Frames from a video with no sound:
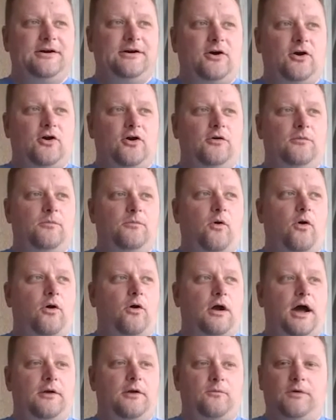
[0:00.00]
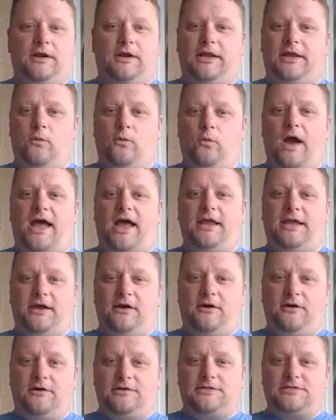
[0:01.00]
hurt more on really wet
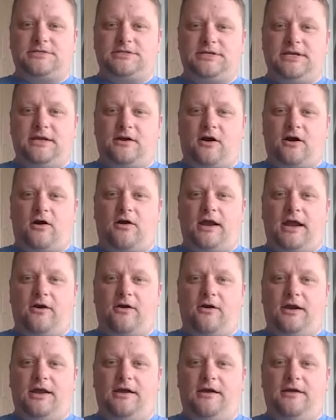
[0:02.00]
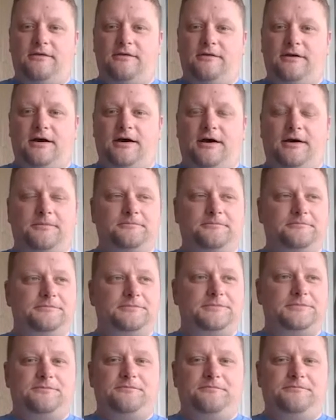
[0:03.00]
years in our area um,
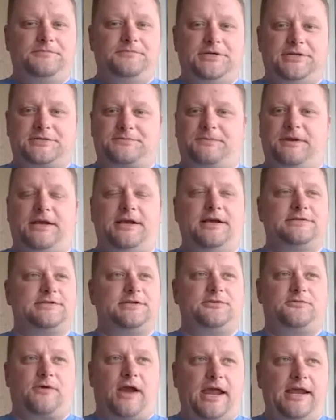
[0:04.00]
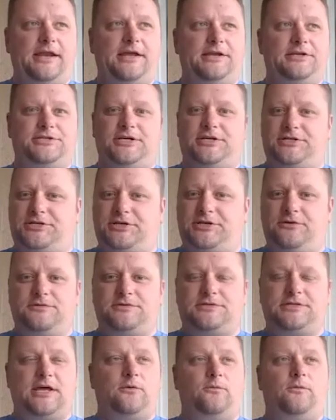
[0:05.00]
just because of drainage
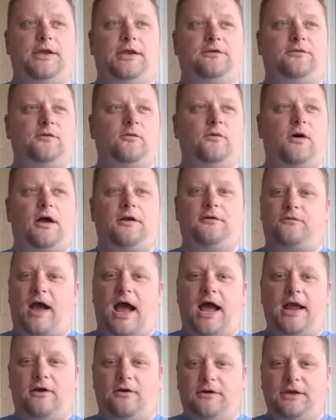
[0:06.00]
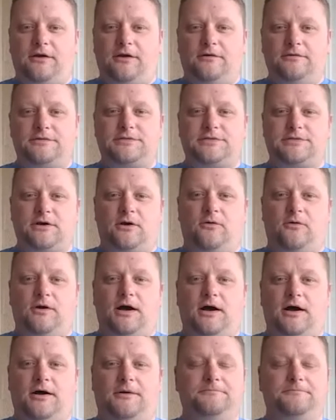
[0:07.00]
issues than we do on drier years. So,
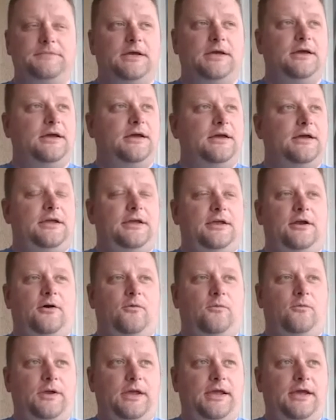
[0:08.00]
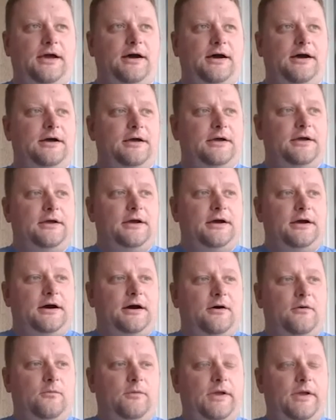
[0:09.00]
um, you know, we, uh,
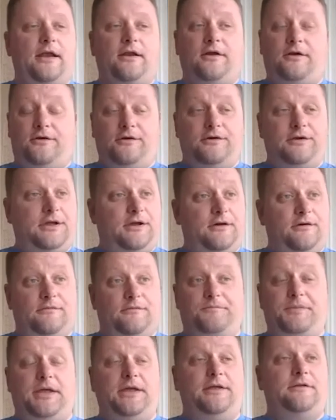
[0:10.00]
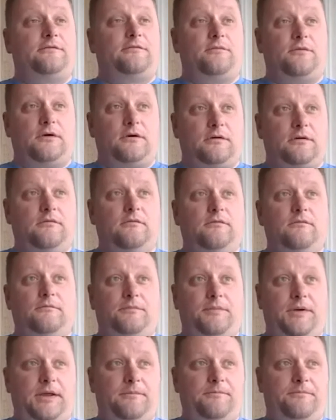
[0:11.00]
uh, we had a good year. Beans were
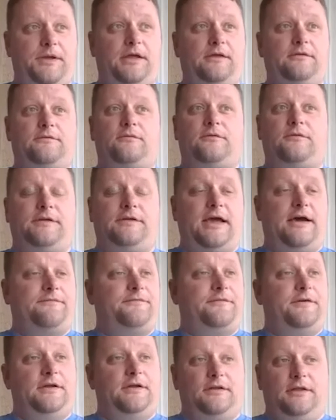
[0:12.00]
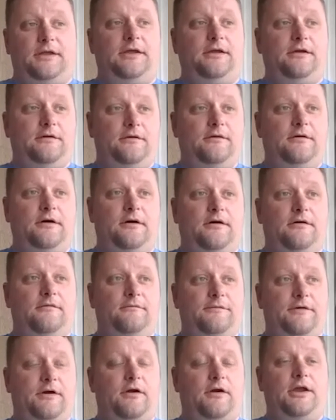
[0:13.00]
be, beans were definitely uh,
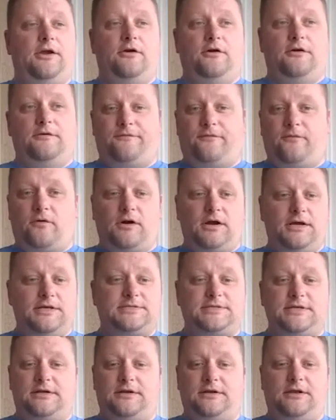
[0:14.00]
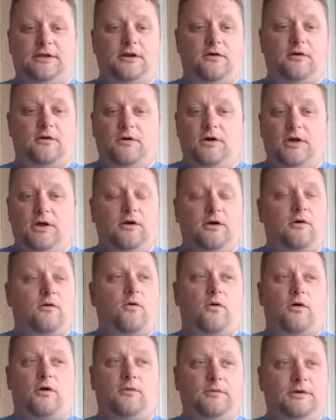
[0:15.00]
very good for us, and you know,
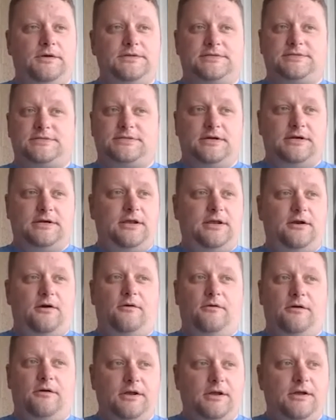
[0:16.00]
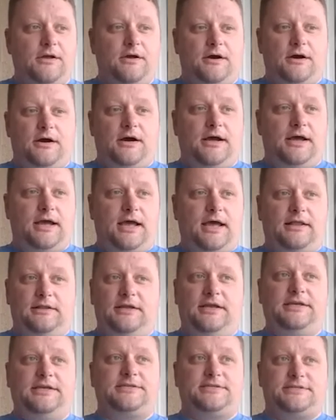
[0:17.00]
corn was you know uh, at
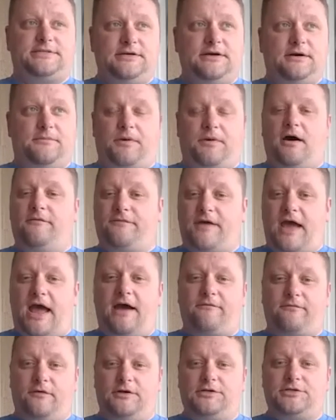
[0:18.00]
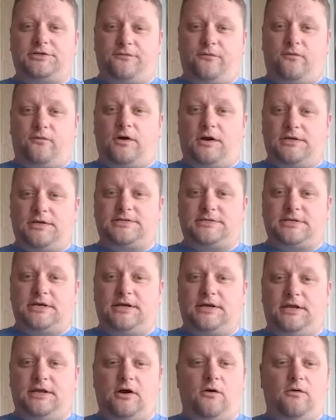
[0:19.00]
least above average for us.
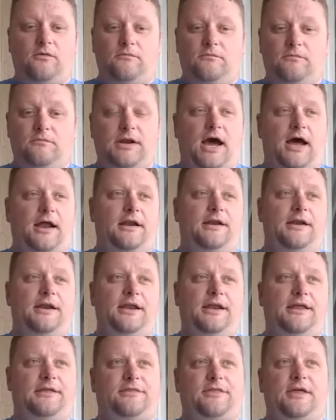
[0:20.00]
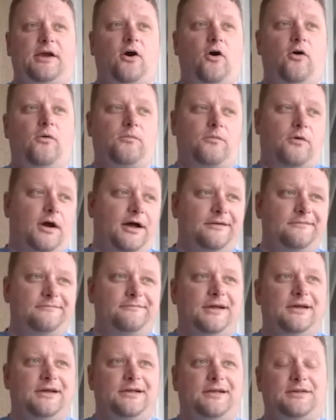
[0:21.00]
you know, not anything home run,
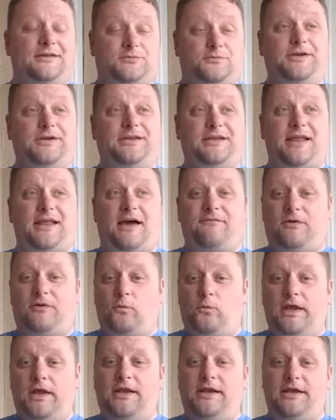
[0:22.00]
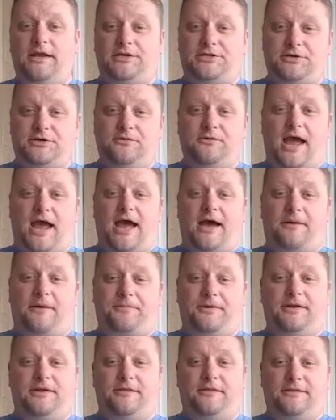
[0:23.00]
because we did have a wind issue
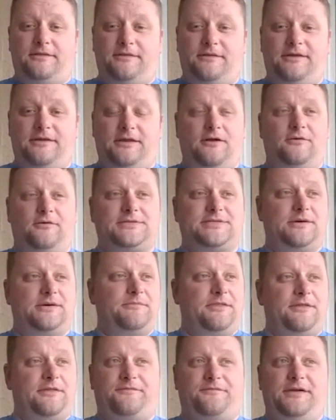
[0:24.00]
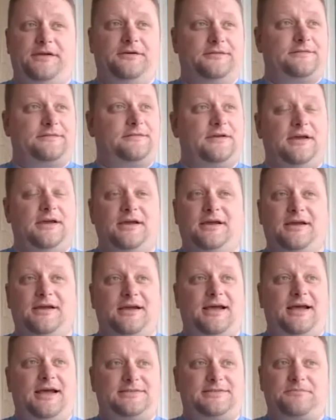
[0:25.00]
happen, and you know some of the fields
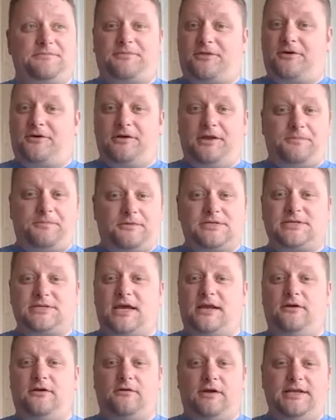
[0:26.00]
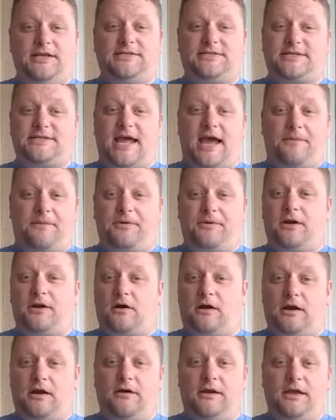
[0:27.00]
had some 30% green snap in
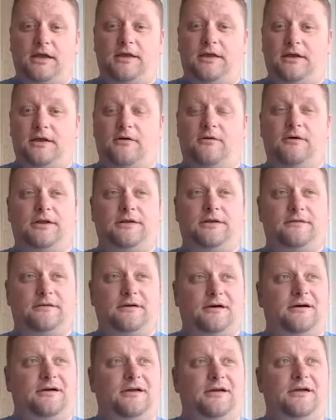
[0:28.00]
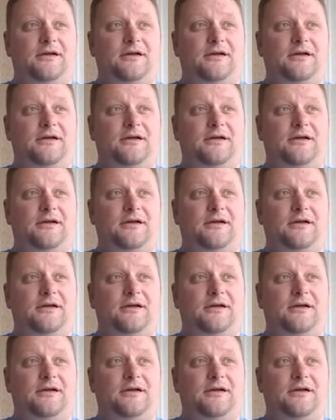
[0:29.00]
our area, you know, and uh,